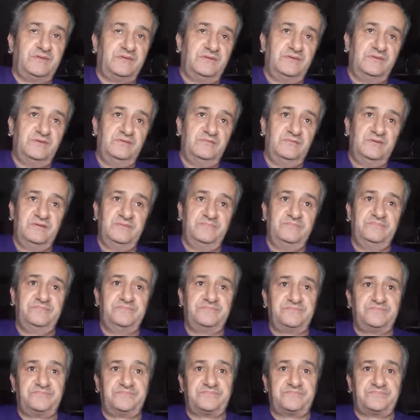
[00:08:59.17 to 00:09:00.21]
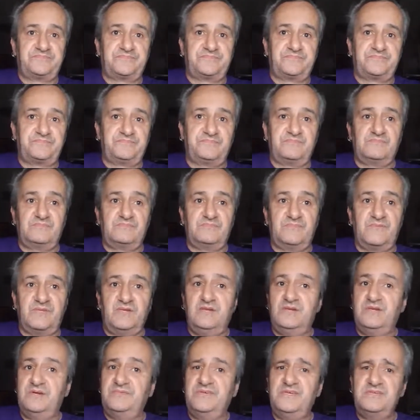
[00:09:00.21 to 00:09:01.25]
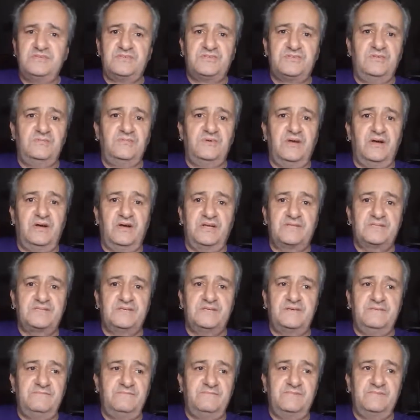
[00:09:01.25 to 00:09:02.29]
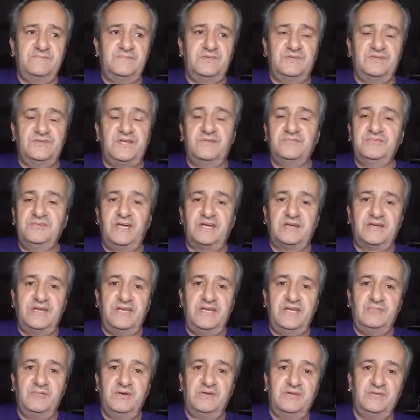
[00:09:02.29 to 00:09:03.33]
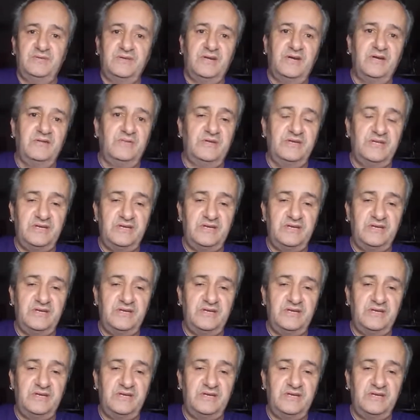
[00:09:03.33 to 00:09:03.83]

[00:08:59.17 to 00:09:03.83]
who, you know, these are two guys that don't duck anyone. They'll go in with